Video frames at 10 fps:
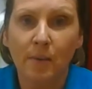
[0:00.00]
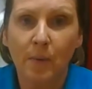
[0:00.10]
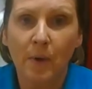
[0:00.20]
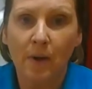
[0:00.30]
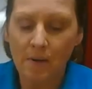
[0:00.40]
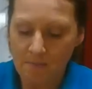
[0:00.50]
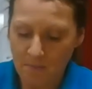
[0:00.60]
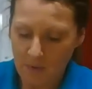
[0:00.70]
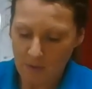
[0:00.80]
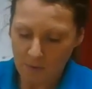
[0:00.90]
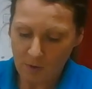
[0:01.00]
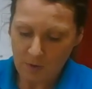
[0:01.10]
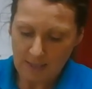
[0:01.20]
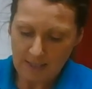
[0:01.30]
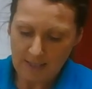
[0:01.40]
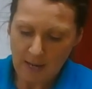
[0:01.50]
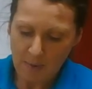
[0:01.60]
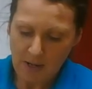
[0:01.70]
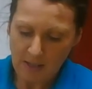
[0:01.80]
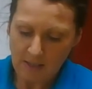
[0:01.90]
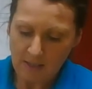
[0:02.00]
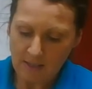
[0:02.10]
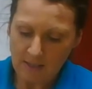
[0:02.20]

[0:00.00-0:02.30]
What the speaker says: There we go. And I'm just going to dab it.